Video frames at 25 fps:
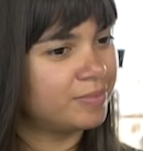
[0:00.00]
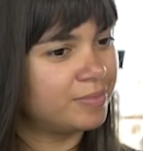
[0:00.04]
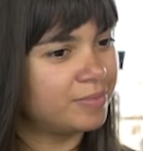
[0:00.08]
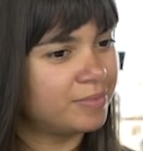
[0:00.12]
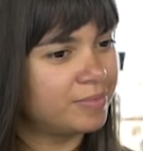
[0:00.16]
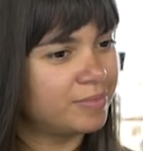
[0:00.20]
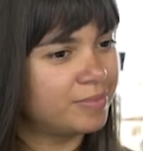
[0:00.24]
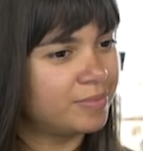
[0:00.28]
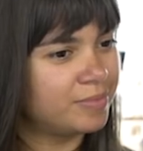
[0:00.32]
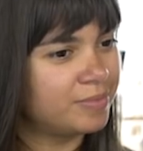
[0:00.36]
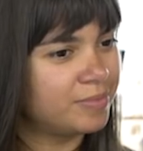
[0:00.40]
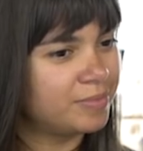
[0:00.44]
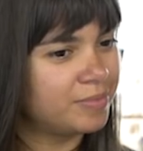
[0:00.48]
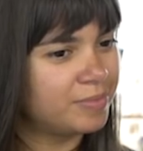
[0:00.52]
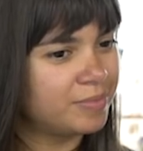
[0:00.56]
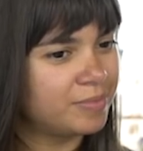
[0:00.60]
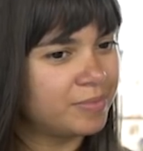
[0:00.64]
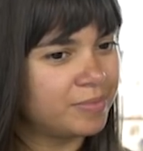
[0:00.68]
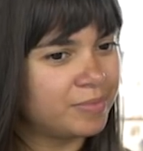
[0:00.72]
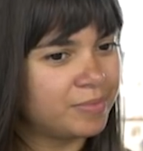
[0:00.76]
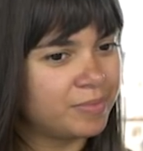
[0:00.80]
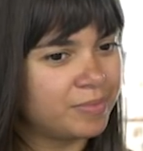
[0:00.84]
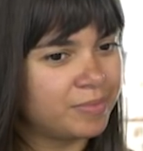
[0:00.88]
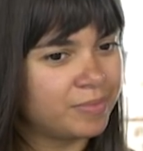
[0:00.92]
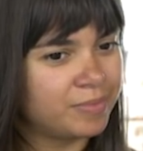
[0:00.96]

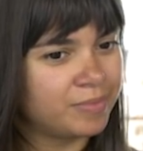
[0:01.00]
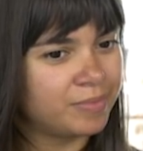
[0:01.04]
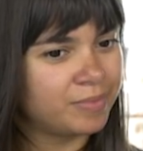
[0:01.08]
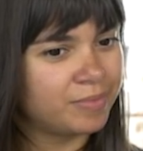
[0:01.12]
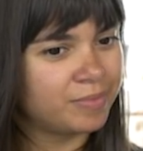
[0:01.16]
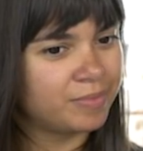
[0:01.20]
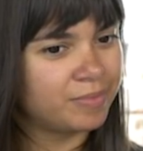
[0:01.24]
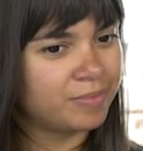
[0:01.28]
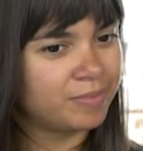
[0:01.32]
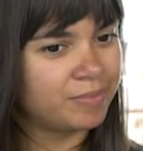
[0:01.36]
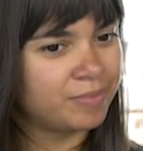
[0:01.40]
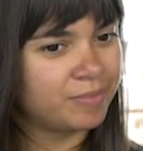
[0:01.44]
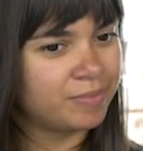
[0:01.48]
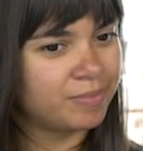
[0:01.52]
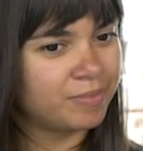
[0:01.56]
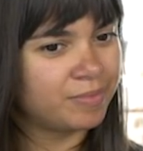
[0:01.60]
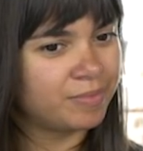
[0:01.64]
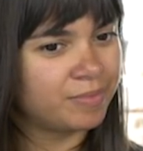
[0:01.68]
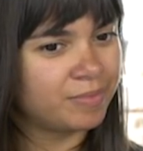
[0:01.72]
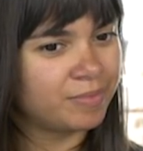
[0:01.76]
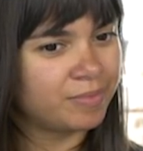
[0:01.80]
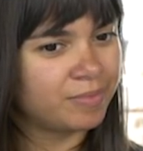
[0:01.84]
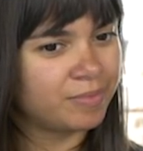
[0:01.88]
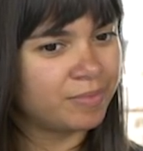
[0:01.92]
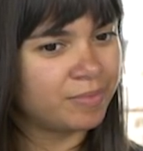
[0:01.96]

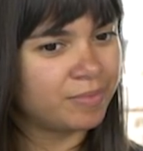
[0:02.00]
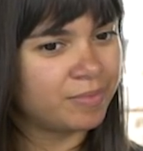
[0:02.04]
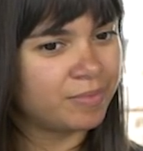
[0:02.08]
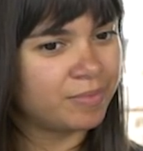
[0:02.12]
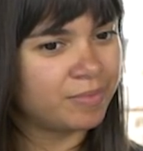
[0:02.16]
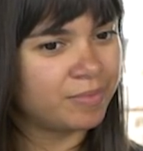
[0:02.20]
This person isn't speaking.